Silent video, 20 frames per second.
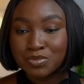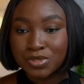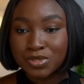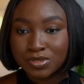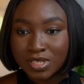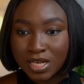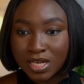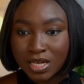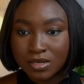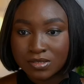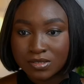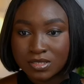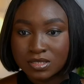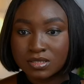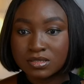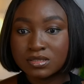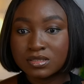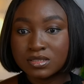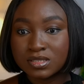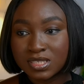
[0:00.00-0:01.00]
build out
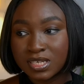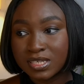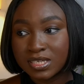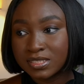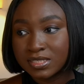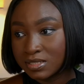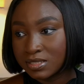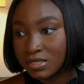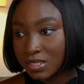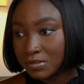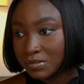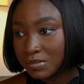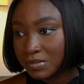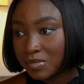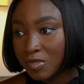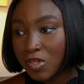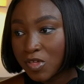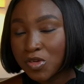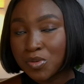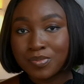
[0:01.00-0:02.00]
the design system
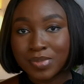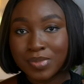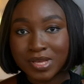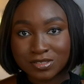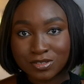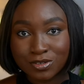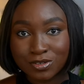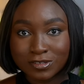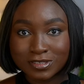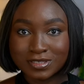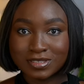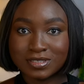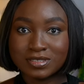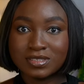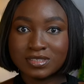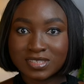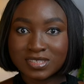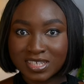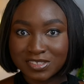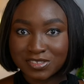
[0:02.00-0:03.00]
based on the
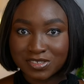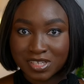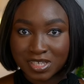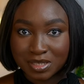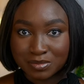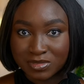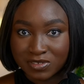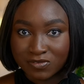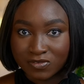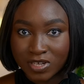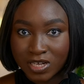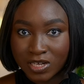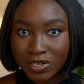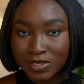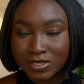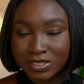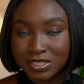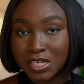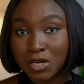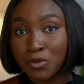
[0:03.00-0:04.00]
design.md file
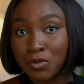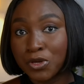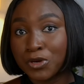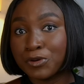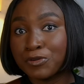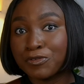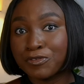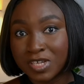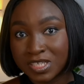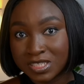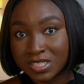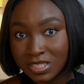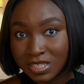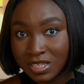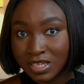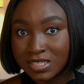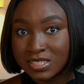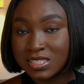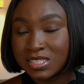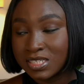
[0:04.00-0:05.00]
that we
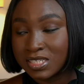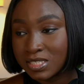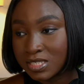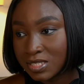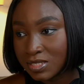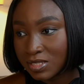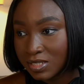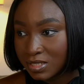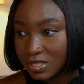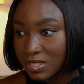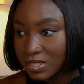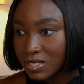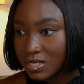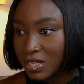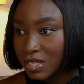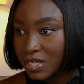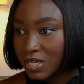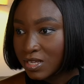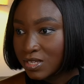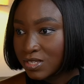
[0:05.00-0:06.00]
already sent it.
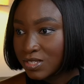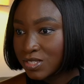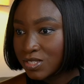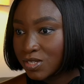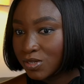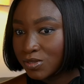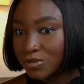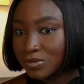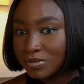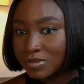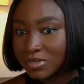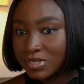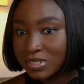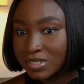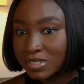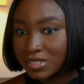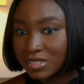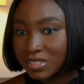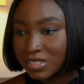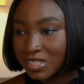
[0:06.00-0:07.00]
So this
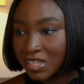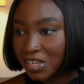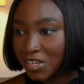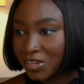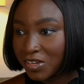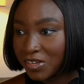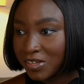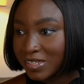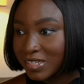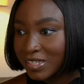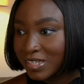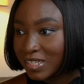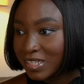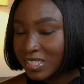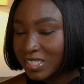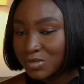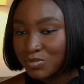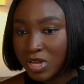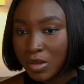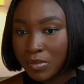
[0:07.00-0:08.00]
is it here.
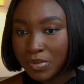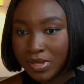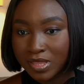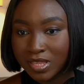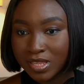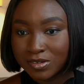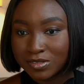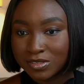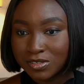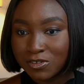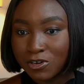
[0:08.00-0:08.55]
It's mapping out the